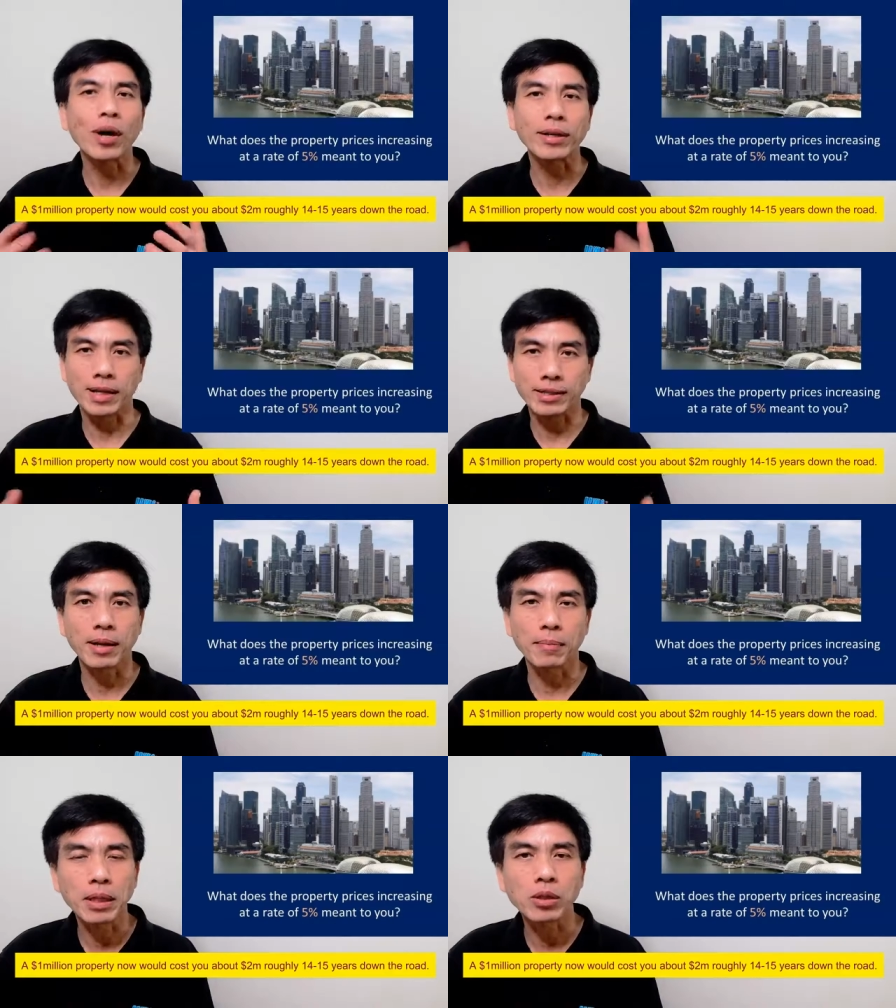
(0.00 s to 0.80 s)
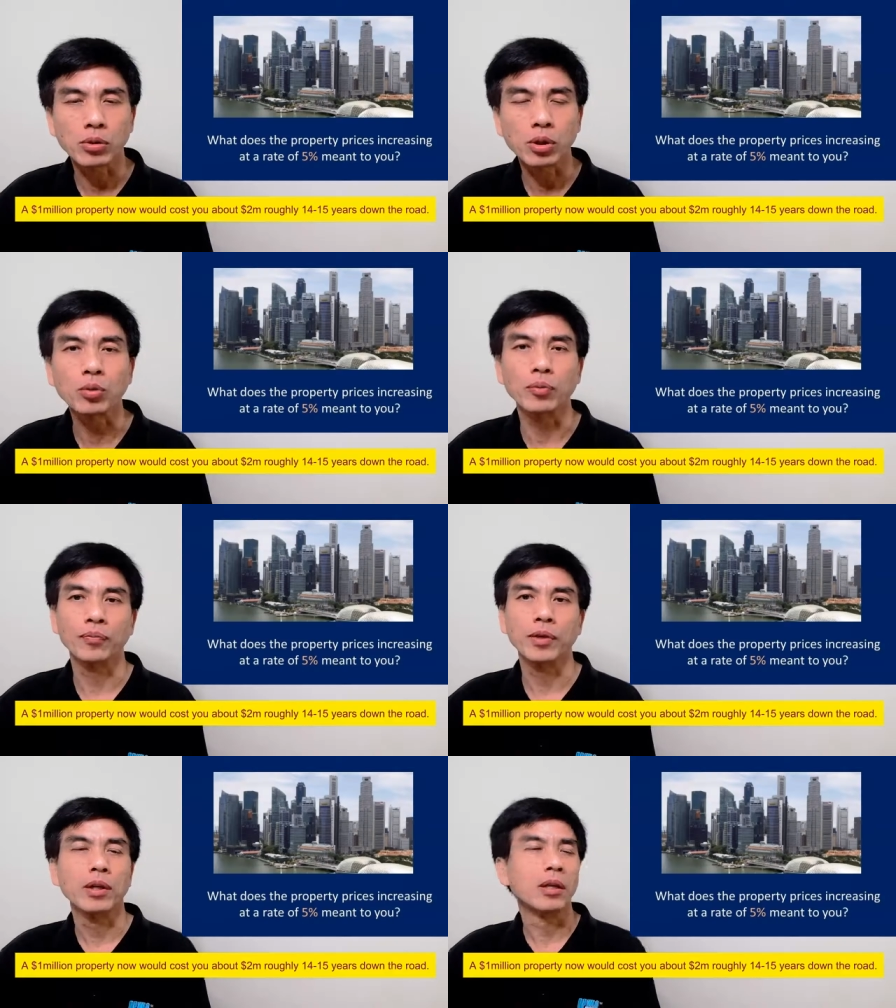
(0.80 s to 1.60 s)
what does that mean to you?
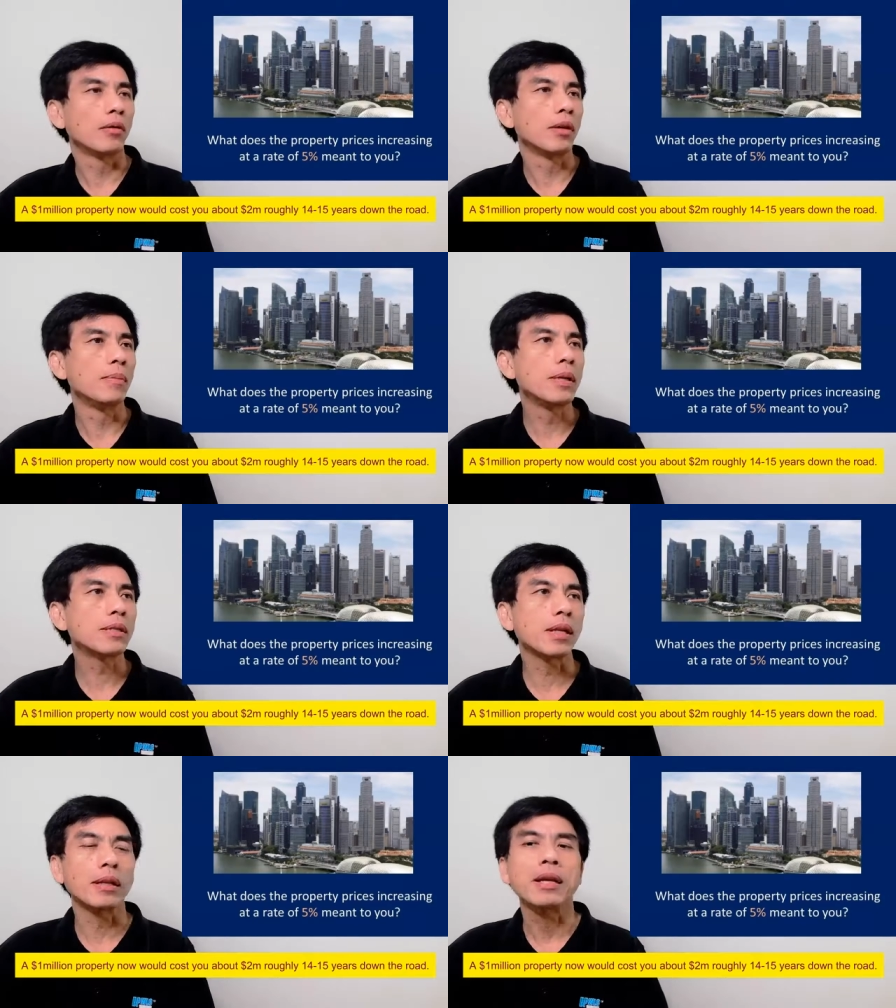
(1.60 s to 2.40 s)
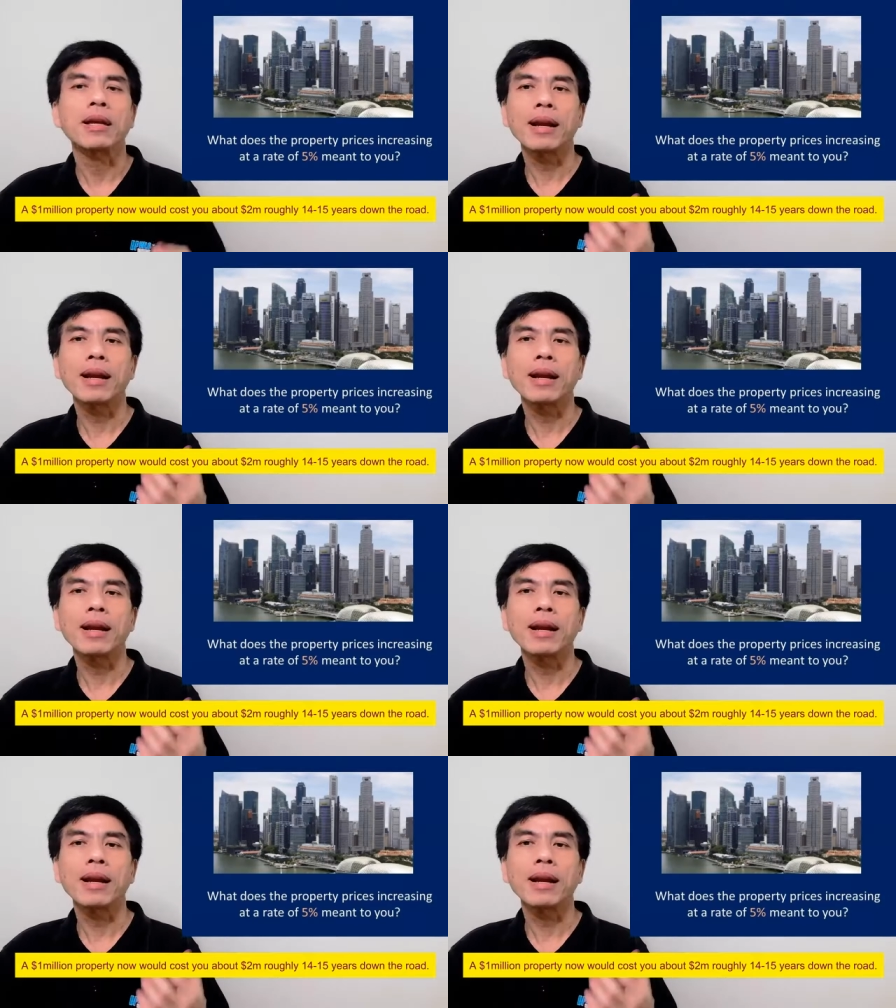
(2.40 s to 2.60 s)
Now, it means that,